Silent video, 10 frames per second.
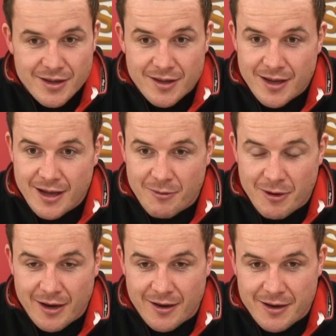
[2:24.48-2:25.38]
Yeah,
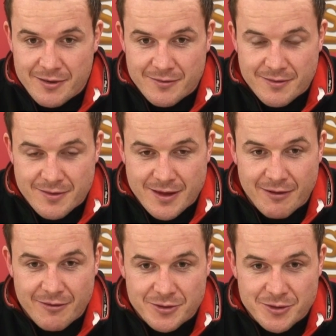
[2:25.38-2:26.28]
well,
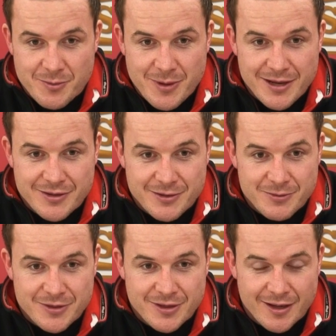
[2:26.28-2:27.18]
thankfully I was on the bench. It
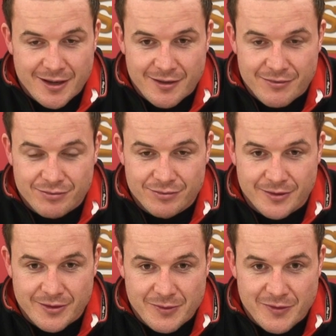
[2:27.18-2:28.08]
was a
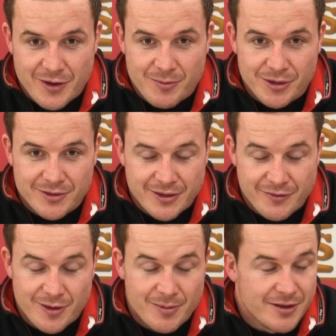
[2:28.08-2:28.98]
fair
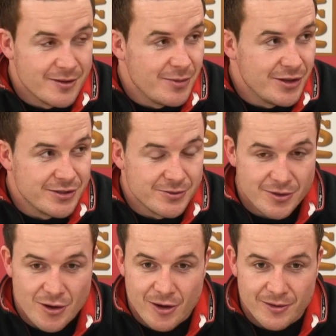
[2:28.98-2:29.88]
play to the boys. It
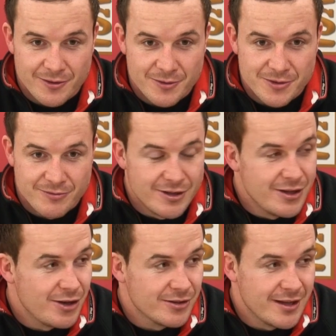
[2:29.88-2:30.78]
was a really
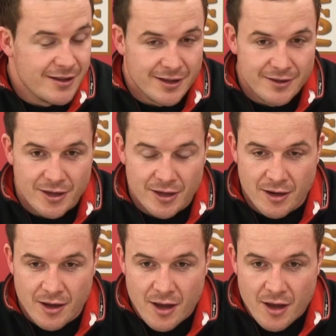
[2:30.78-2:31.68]
hot day that day,
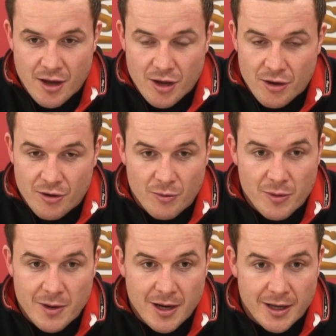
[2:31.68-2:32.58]
and we
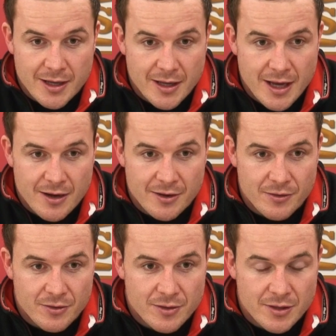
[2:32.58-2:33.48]
were unlucky again. I
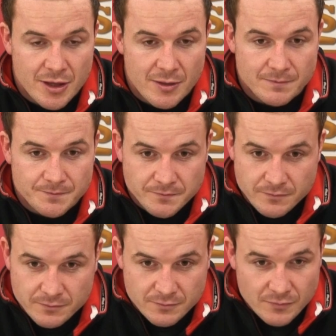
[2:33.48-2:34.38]
thought
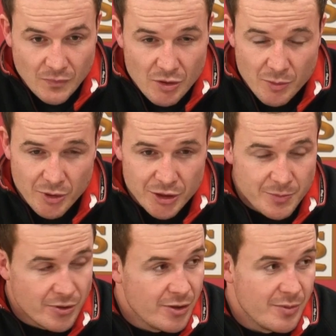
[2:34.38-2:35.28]
the boys
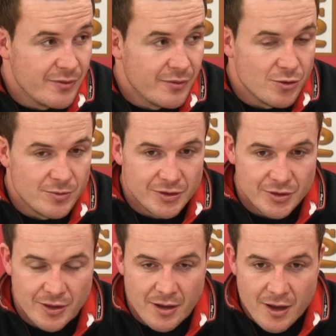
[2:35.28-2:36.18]
put in a
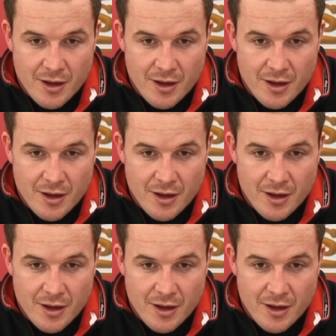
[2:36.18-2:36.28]
performance, and